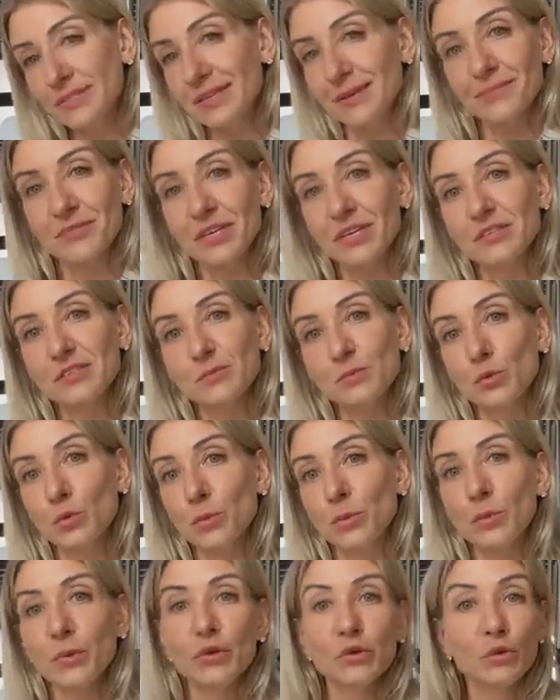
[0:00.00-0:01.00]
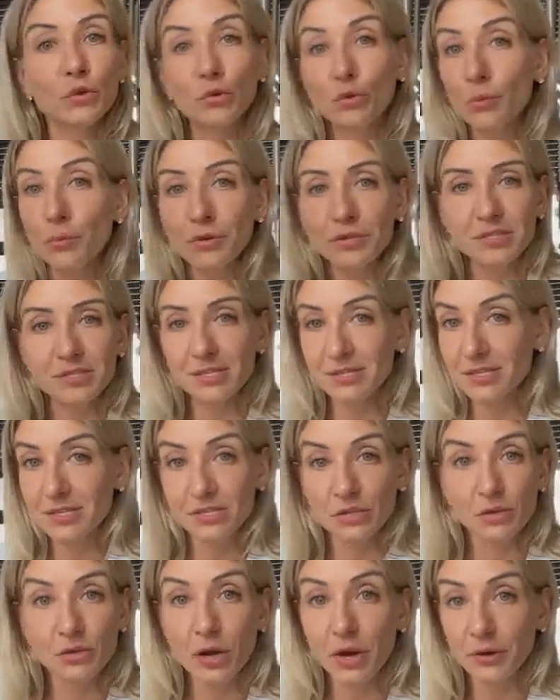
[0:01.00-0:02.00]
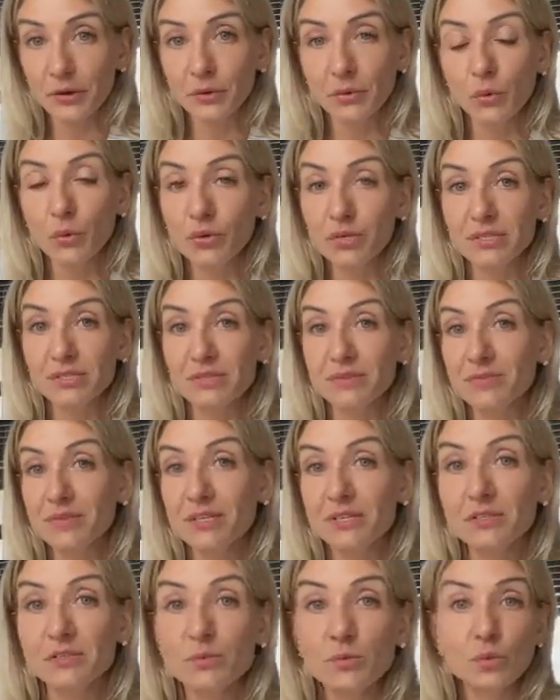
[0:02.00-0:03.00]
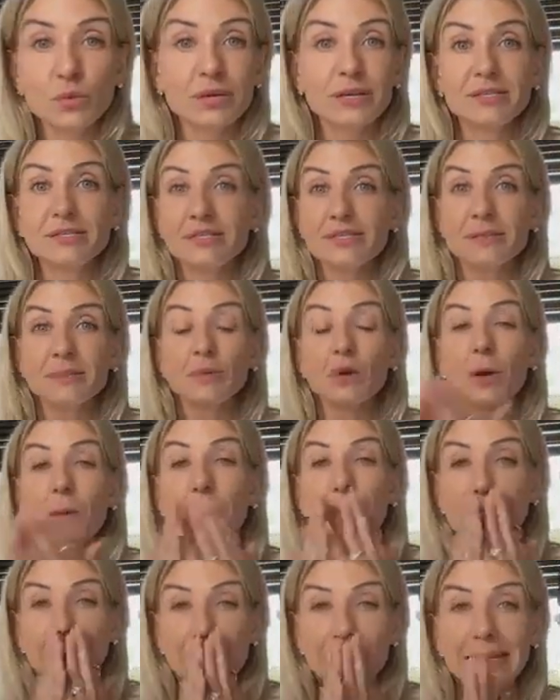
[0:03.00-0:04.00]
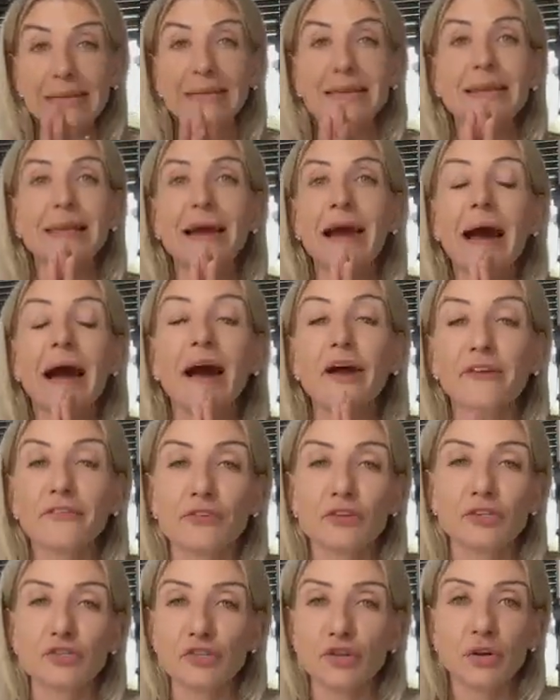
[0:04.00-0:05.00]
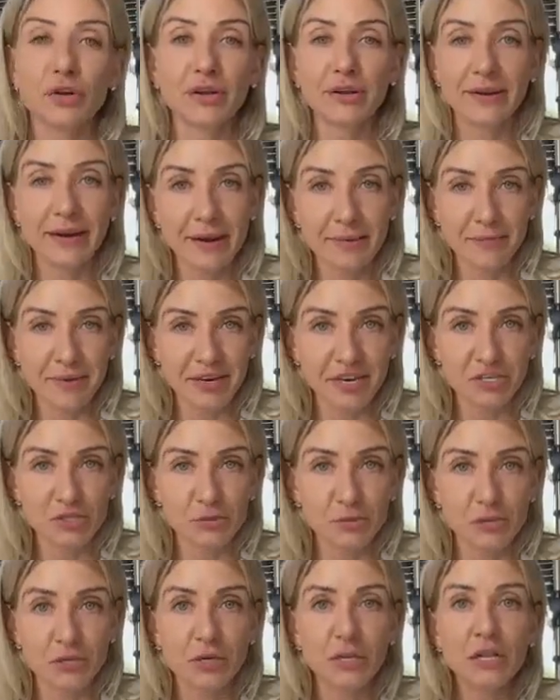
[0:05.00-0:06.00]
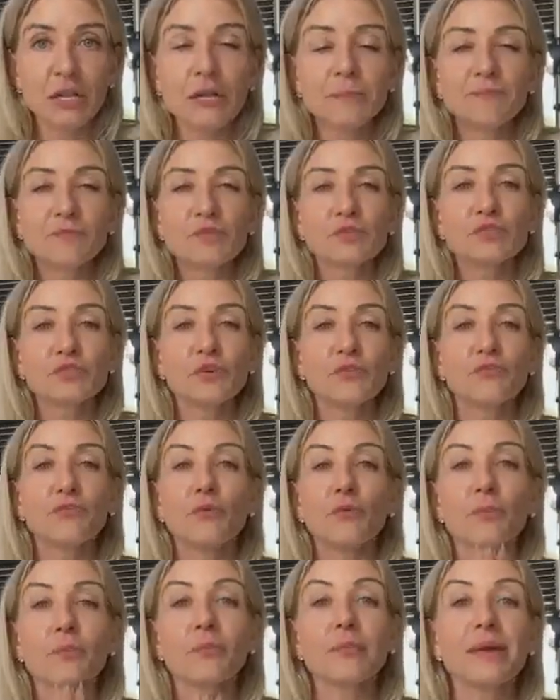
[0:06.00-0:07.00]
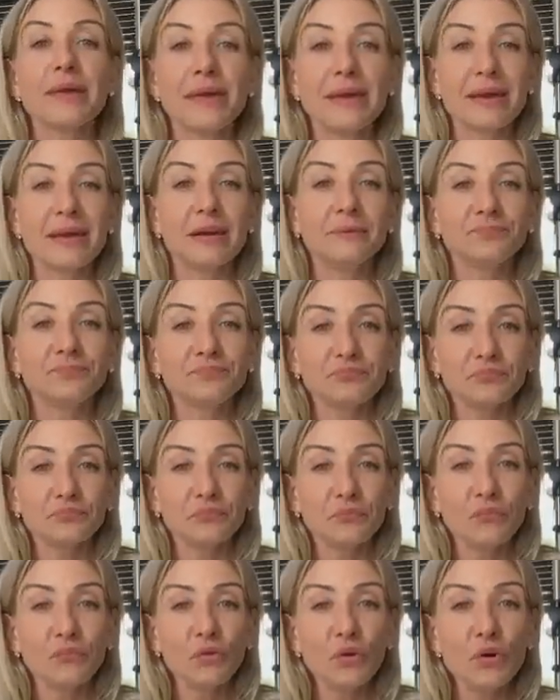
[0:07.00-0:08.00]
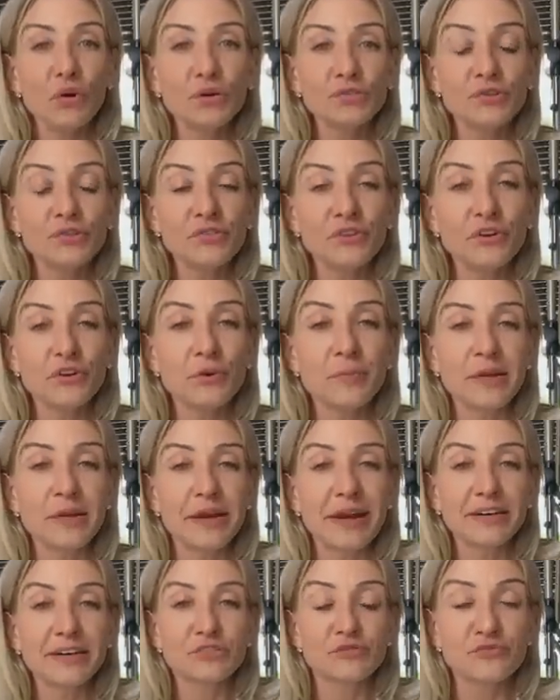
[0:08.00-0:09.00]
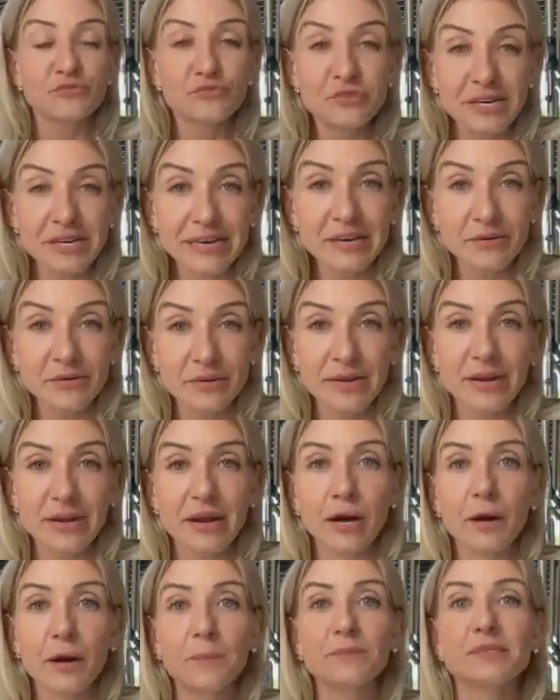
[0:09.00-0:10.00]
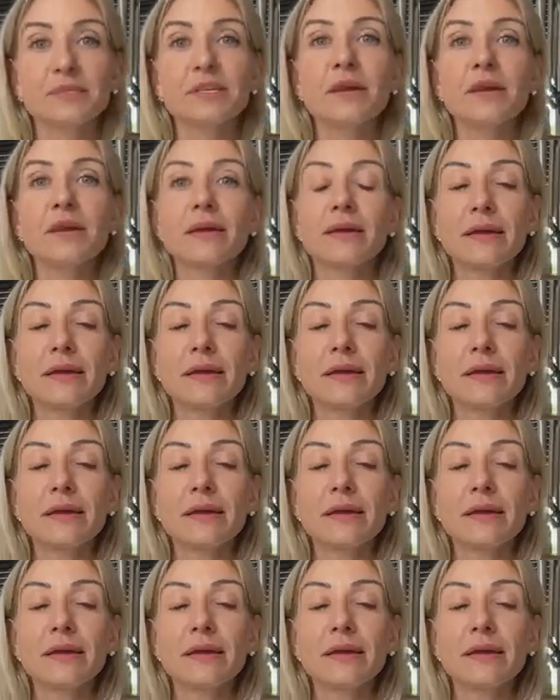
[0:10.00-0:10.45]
is something small. But when your thought processes are not in order, something small can seem completely out of control and unmanageable. So for me, ozone therapy has really, really helped